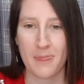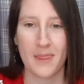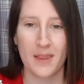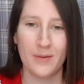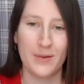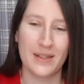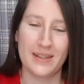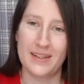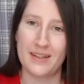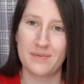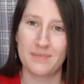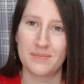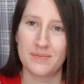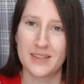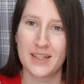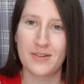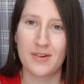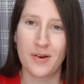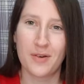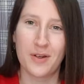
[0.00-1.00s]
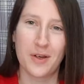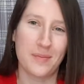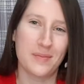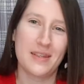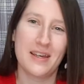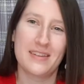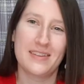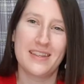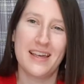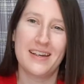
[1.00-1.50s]
well, they're grown up,
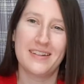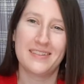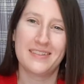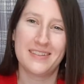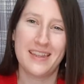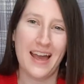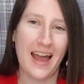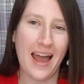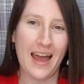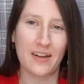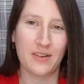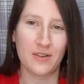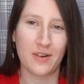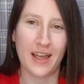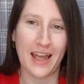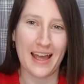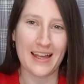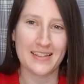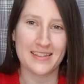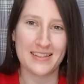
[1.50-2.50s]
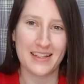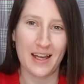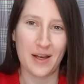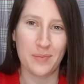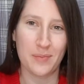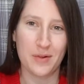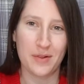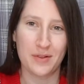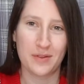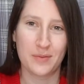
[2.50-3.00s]
they're adult cats now,
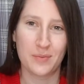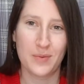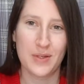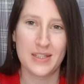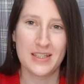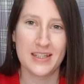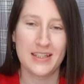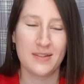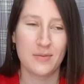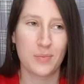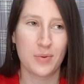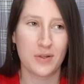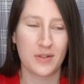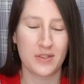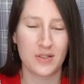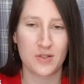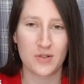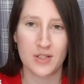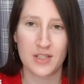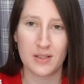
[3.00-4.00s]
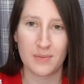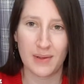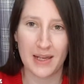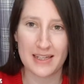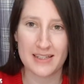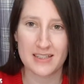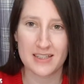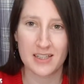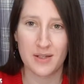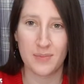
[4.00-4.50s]
but we didn't put the tree up
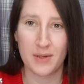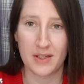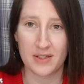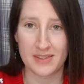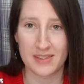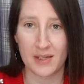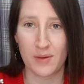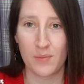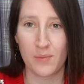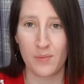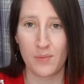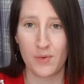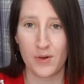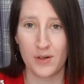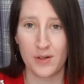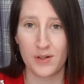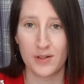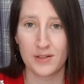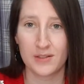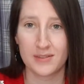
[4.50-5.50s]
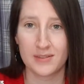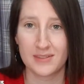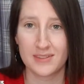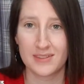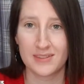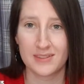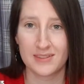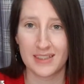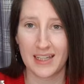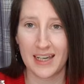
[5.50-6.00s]
last year because they were
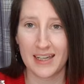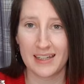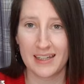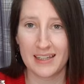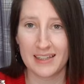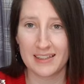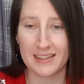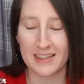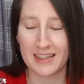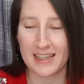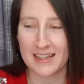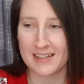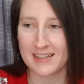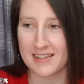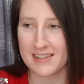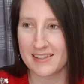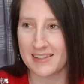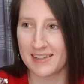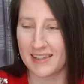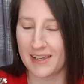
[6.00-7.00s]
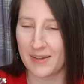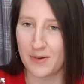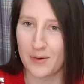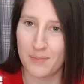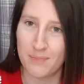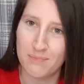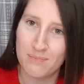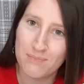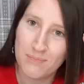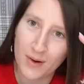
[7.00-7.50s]
tiny little kittens and they were
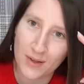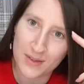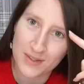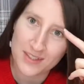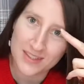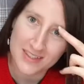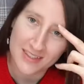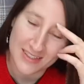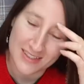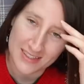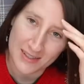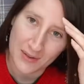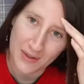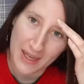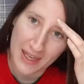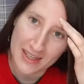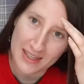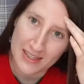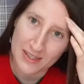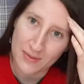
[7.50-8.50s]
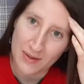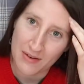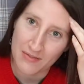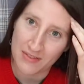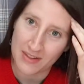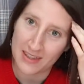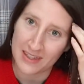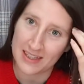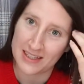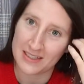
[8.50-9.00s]
monsters. They were getting into
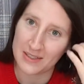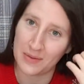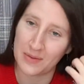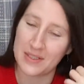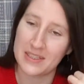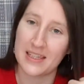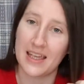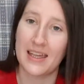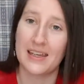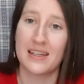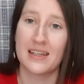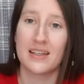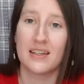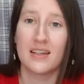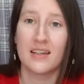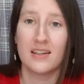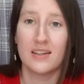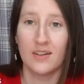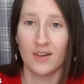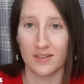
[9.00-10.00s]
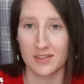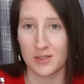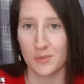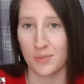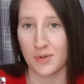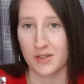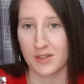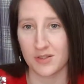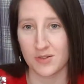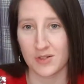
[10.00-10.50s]
everything, so we decided not to
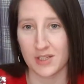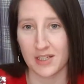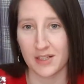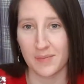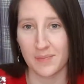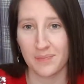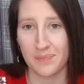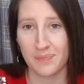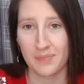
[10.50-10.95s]
put the tree up.